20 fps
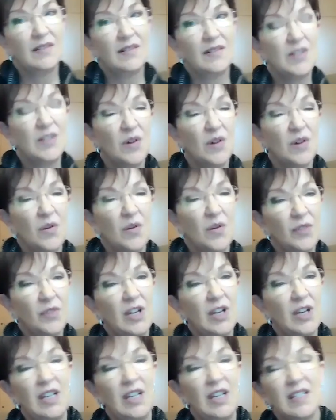to
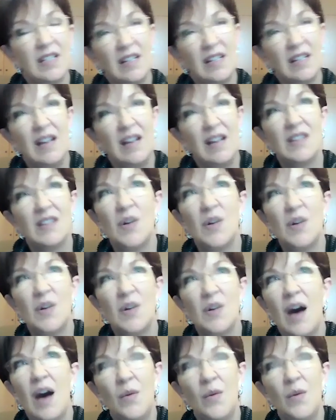overeat. So
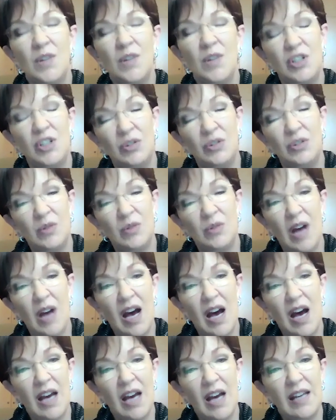how would you
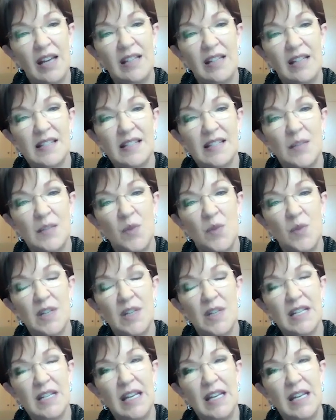guide
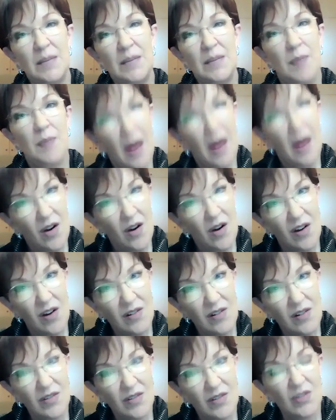someone to eat
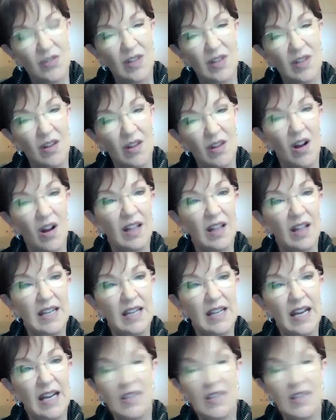better during the
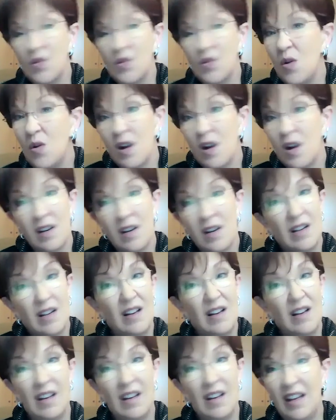holidays or
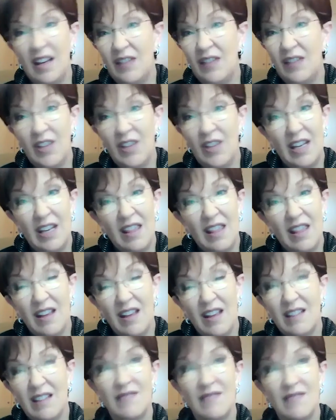even in
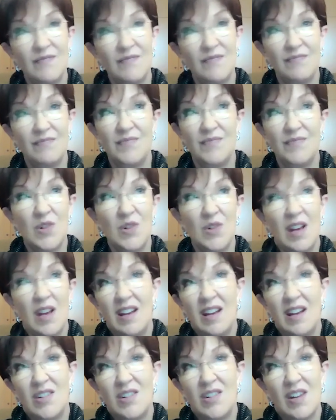
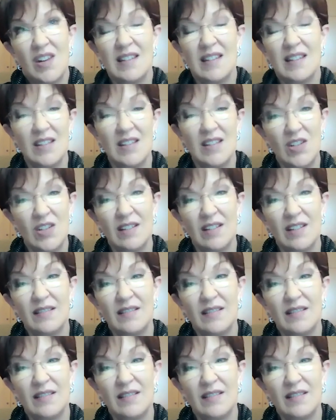a transition?